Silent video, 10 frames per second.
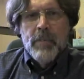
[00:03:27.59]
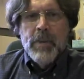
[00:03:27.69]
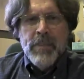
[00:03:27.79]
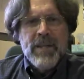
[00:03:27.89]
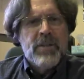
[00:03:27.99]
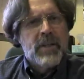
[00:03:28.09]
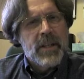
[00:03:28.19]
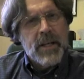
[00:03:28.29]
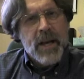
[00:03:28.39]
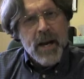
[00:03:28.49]
But
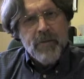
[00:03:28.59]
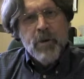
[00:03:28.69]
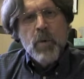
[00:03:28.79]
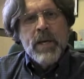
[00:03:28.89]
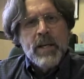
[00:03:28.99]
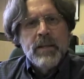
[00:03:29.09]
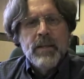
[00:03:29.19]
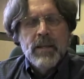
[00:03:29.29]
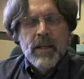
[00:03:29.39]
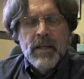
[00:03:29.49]
basically, every
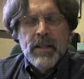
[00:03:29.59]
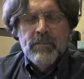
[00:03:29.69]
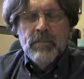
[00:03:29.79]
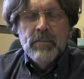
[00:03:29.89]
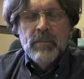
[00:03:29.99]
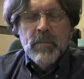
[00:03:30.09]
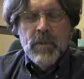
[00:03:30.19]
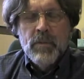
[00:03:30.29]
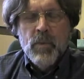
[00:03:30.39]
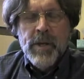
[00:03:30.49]
week
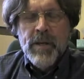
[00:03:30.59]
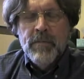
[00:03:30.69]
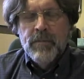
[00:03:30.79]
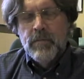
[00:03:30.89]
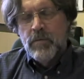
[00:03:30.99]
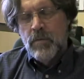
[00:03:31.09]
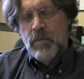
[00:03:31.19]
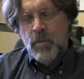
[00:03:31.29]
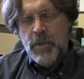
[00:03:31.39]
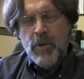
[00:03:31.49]
we
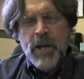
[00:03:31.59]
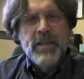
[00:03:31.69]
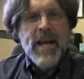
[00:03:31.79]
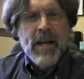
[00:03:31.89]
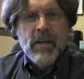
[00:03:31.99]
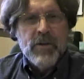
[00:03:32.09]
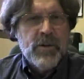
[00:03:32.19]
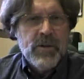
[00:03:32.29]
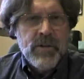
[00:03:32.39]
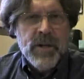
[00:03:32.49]
try to tackle a
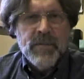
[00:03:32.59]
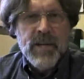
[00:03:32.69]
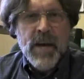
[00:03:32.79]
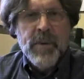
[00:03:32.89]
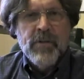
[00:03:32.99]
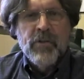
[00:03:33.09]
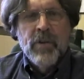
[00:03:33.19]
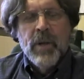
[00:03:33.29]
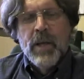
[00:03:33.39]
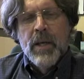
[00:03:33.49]
certain set of topics,